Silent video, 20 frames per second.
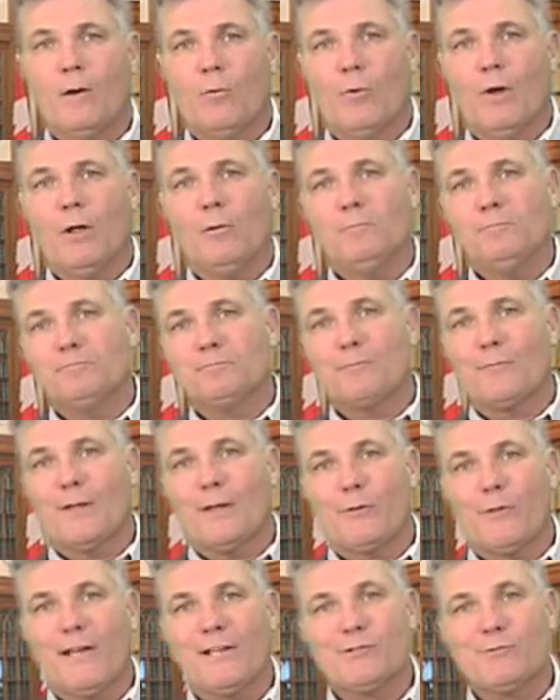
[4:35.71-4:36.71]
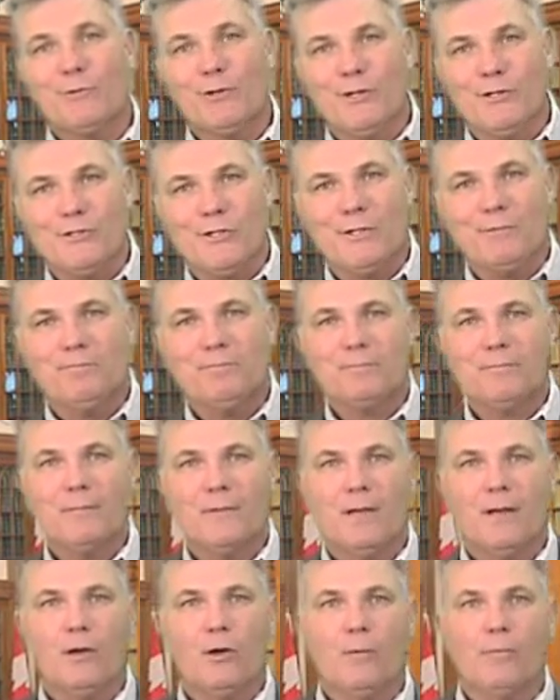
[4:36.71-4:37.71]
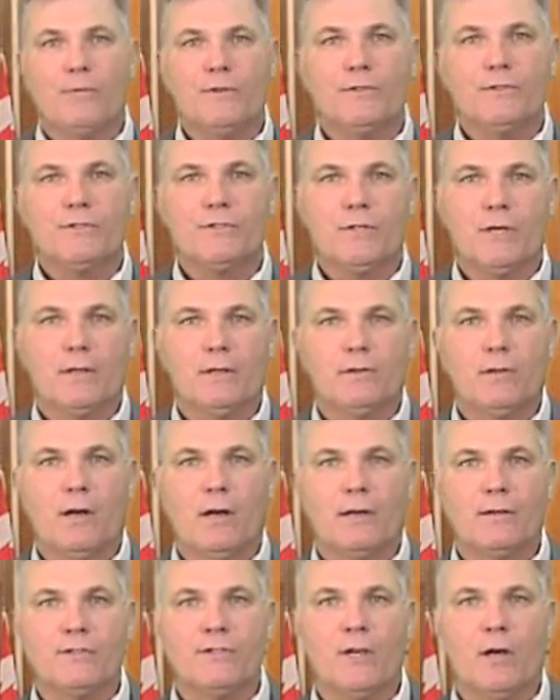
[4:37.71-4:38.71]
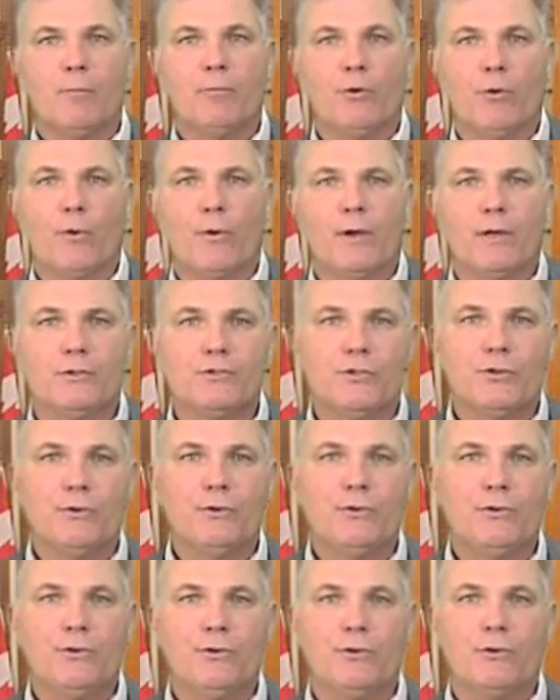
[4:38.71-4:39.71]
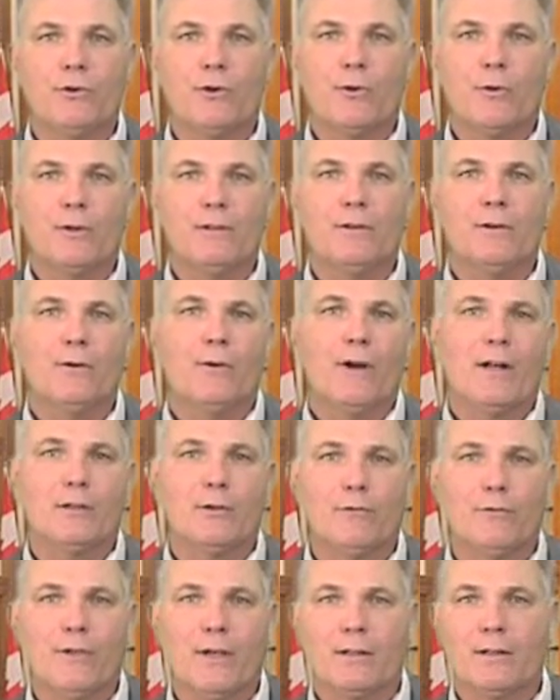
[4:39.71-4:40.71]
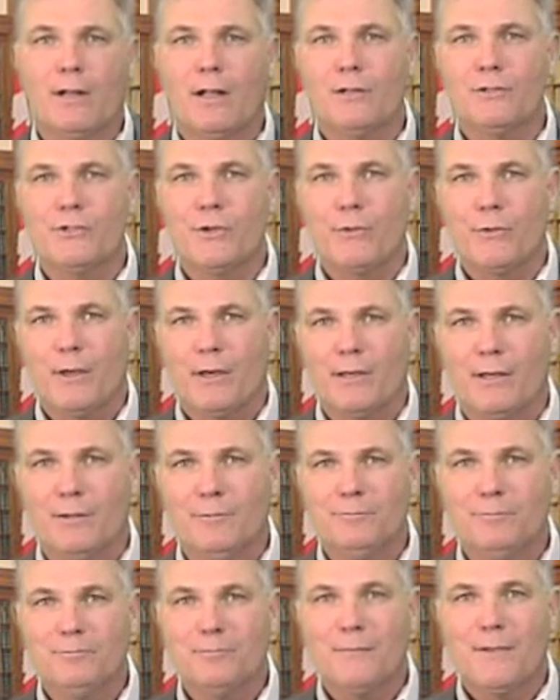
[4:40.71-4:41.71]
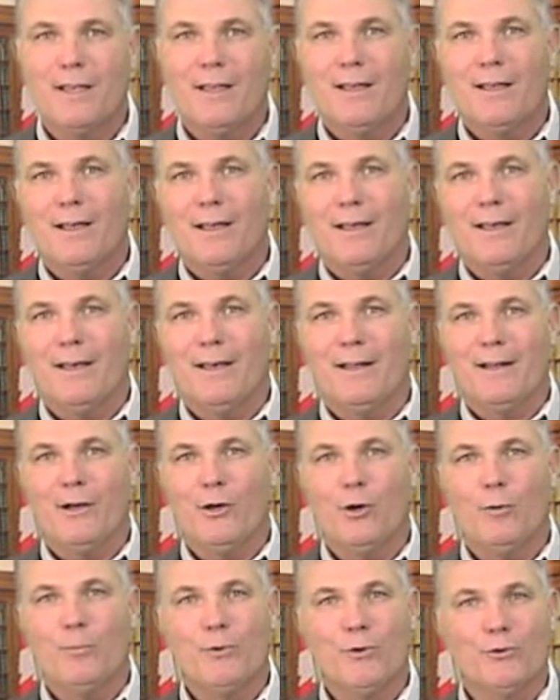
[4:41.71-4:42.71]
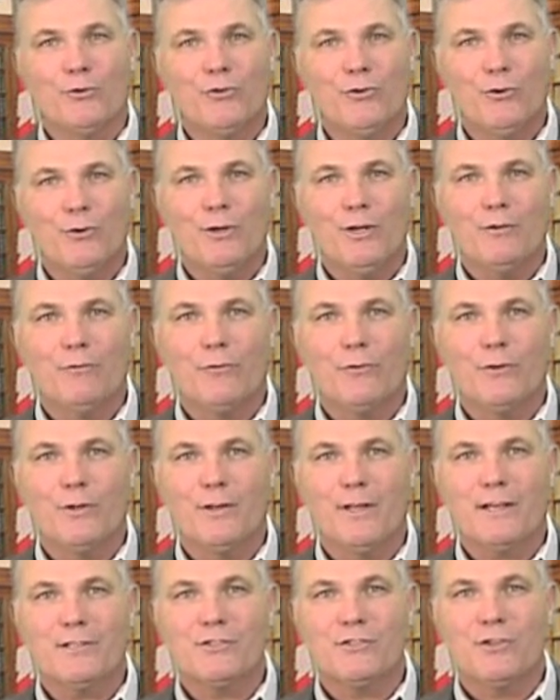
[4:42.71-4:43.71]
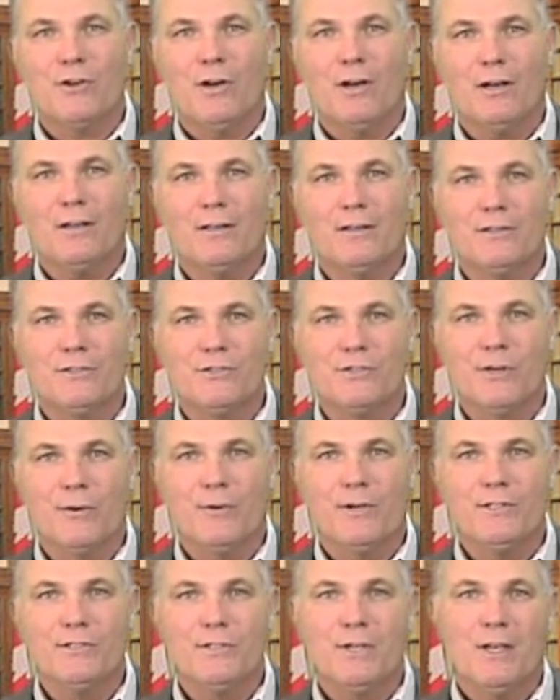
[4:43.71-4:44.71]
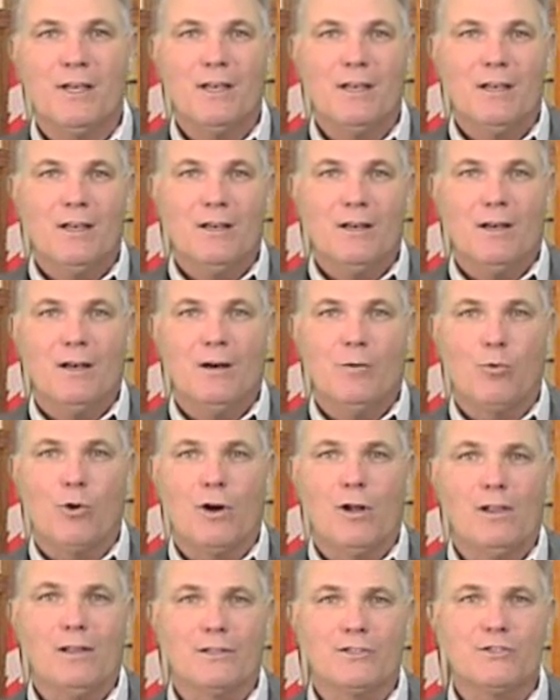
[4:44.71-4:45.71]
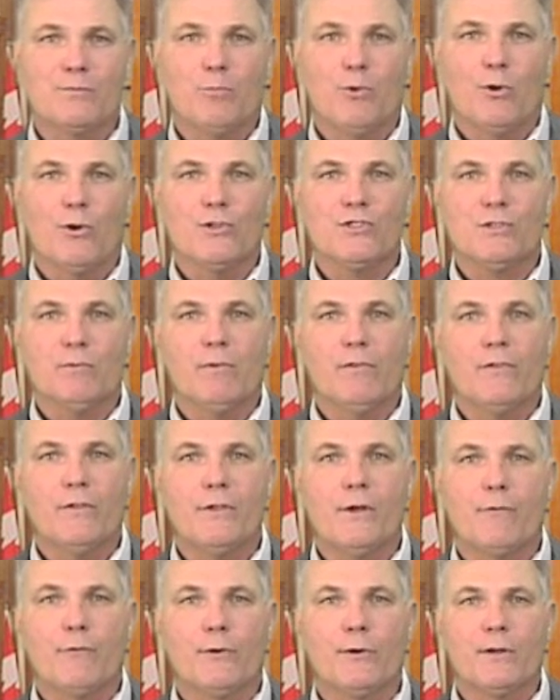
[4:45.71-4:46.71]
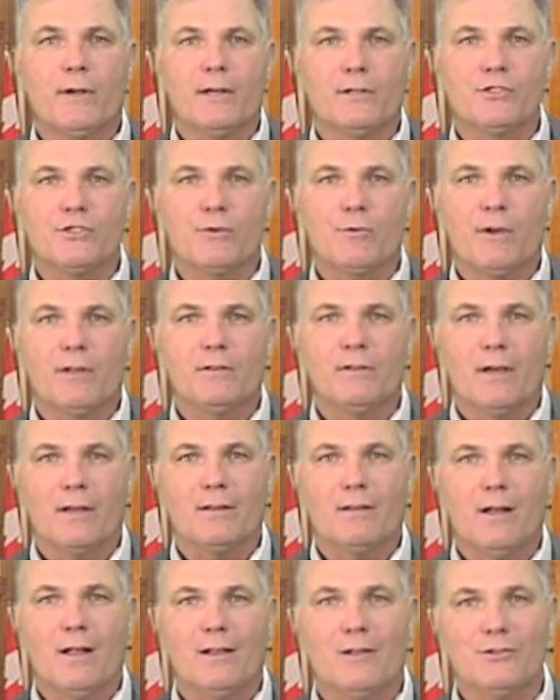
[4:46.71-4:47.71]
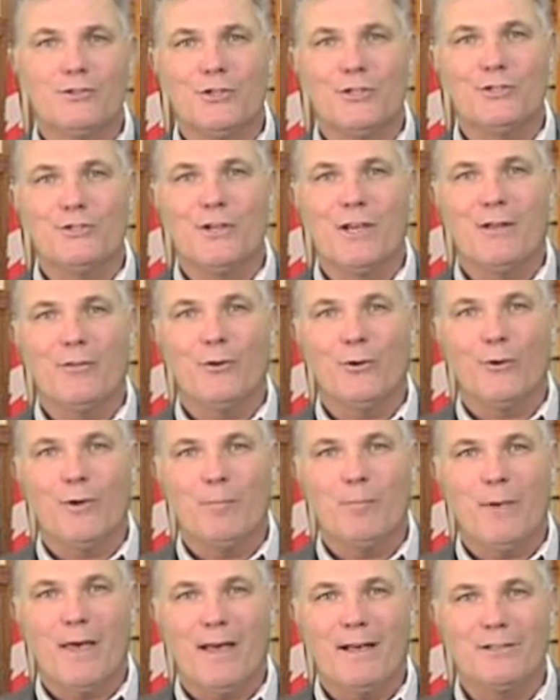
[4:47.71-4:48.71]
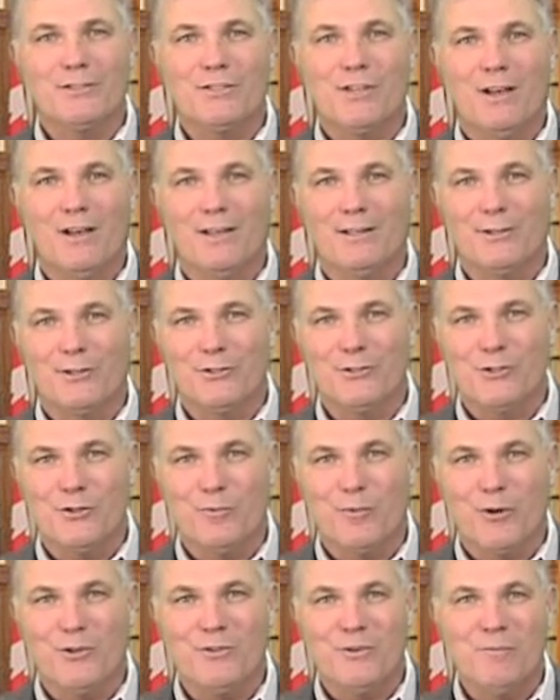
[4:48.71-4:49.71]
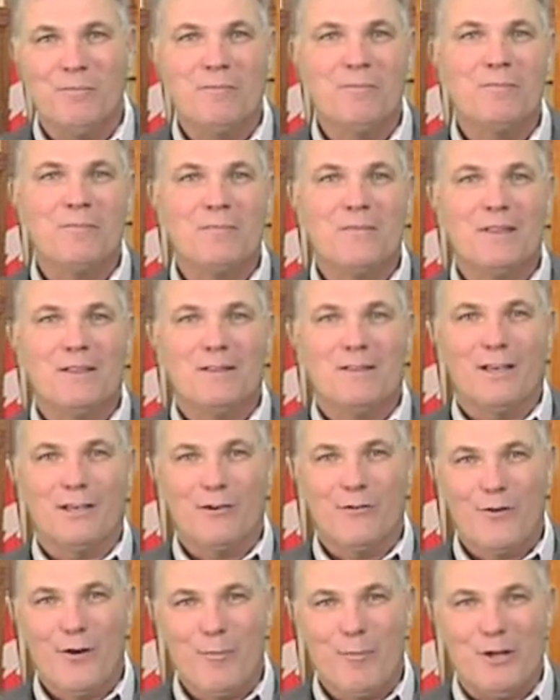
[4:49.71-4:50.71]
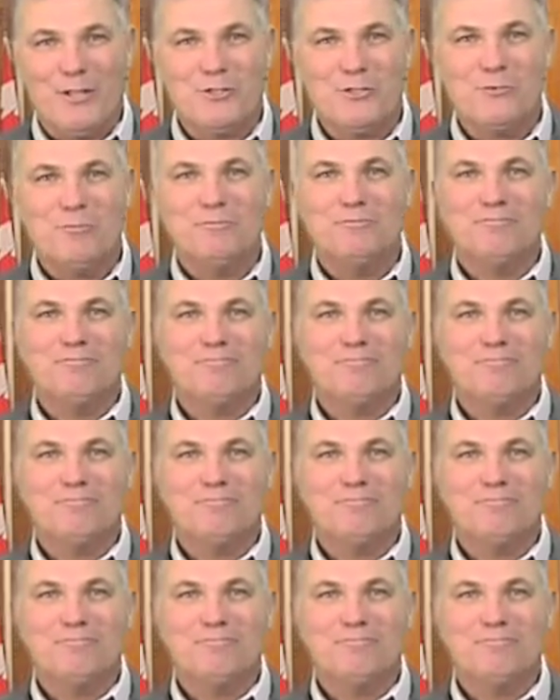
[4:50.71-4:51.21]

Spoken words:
Well, thanks for listening. I hope this talk has helped orient you to current interactive technology thinking, and I hope you'll tune in for the next talk in the series where I'll explore some of the different touchscreen technologies and their impacts on consumers. Thank you very much.